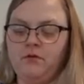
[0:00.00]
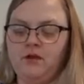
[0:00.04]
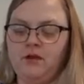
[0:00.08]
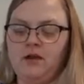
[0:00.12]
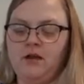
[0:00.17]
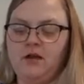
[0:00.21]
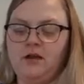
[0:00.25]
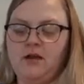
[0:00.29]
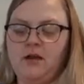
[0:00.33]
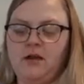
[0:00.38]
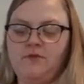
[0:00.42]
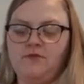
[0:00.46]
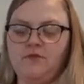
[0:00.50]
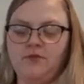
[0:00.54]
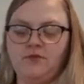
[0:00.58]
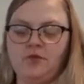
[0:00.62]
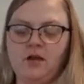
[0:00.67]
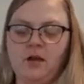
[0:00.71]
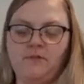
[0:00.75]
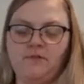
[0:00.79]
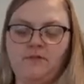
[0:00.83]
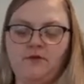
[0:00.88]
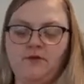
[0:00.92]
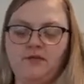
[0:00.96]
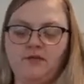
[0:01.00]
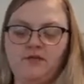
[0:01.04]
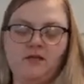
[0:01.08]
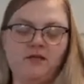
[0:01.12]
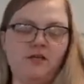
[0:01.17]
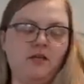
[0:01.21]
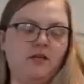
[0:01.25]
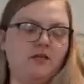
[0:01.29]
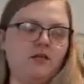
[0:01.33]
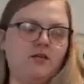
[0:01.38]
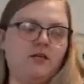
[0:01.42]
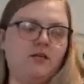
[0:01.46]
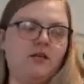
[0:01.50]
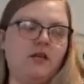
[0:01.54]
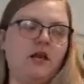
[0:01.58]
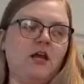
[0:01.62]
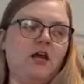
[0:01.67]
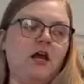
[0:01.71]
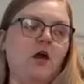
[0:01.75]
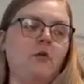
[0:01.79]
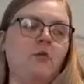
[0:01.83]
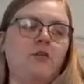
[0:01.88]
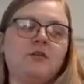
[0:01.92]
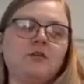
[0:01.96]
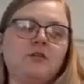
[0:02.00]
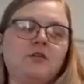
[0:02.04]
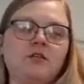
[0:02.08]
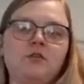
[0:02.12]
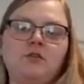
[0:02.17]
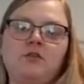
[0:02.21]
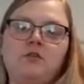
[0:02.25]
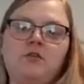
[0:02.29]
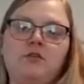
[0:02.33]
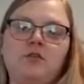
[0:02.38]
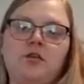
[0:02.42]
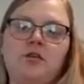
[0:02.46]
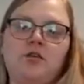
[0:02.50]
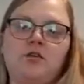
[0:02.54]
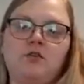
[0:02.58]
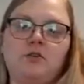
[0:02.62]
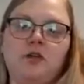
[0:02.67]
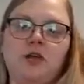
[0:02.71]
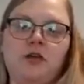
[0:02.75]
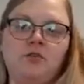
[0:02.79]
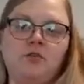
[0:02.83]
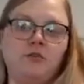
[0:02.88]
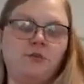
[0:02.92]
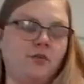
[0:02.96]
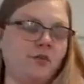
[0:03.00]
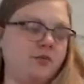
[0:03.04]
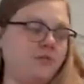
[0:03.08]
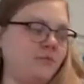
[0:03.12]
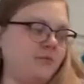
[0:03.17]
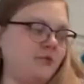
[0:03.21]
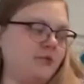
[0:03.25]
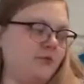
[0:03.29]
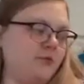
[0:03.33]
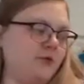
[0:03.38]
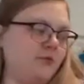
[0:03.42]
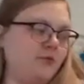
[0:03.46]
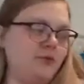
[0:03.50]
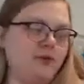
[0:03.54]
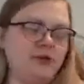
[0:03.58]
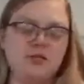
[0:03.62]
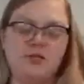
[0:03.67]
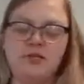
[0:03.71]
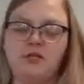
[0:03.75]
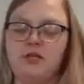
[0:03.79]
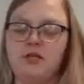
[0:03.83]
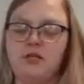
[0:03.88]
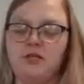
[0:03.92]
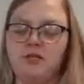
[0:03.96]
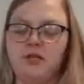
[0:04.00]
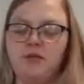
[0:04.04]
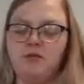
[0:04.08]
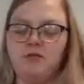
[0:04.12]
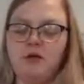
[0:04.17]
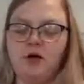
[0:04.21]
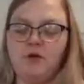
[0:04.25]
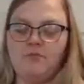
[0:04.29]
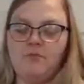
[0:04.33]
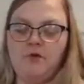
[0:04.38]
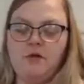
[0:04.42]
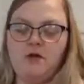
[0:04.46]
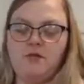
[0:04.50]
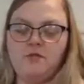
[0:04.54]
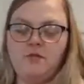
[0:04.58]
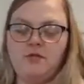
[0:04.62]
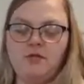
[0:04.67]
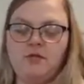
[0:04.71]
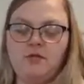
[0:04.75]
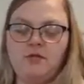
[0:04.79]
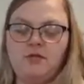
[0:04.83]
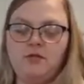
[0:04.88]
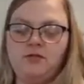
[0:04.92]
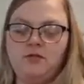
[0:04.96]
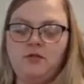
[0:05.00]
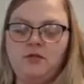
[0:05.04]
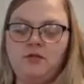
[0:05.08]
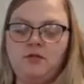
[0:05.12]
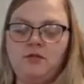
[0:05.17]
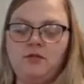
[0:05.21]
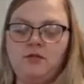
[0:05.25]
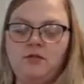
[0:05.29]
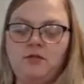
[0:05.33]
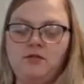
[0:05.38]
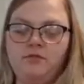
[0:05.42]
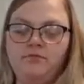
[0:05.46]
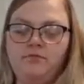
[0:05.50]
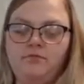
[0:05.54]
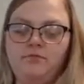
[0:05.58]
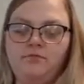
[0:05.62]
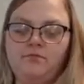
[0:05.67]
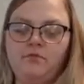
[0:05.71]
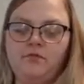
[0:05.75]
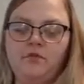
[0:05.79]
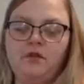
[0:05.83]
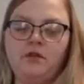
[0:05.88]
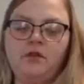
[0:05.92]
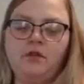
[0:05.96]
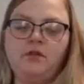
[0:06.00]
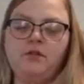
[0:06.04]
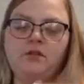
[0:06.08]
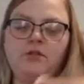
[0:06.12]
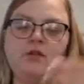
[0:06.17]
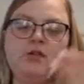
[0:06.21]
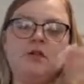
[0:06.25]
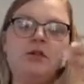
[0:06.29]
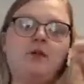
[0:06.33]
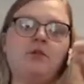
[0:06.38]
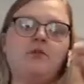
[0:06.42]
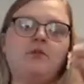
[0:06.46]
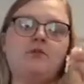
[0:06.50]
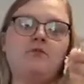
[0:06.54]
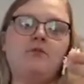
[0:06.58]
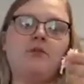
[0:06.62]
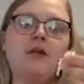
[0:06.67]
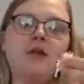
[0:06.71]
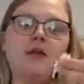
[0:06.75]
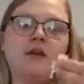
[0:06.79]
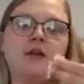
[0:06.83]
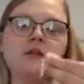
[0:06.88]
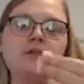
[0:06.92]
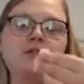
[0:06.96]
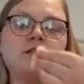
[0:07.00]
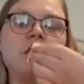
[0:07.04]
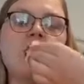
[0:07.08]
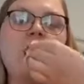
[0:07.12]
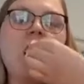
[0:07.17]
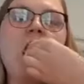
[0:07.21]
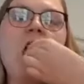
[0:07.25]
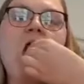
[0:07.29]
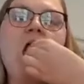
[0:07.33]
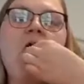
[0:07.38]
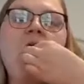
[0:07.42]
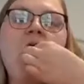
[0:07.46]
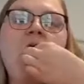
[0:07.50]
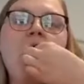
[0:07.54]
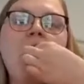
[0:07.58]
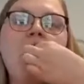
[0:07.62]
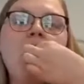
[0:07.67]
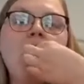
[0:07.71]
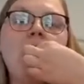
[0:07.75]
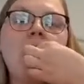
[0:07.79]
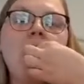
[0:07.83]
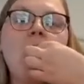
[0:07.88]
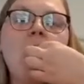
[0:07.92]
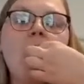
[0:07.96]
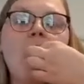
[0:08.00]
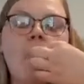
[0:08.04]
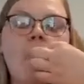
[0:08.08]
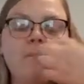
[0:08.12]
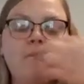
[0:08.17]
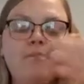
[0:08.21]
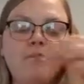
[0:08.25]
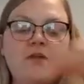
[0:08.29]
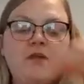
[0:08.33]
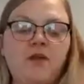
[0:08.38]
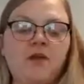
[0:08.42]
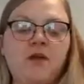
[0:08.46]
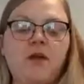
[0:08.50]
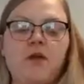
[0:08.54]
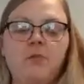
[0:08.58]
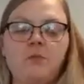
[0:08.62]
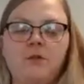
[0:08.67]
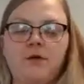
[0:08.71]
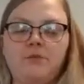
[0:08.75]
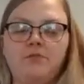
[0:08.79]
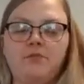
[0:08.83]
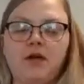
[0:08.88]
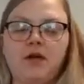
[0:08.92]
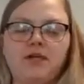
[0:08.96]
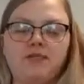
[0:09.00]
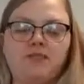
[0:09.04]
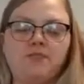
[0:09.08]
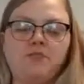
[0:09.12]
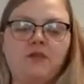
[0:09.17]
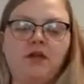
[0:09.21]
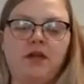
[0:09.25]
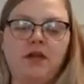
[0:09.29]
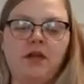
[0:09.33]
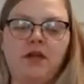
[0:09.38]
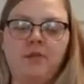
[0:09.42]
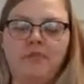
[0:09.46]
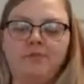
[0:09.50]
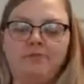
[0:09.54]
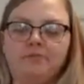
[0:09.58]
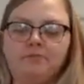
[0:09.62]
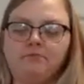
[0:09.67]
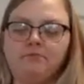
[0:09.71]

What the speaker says: I didn't have no topics either today. I was going to do a Q&A with my sister, but she ended up not coming. She had other plans. That came up last minute.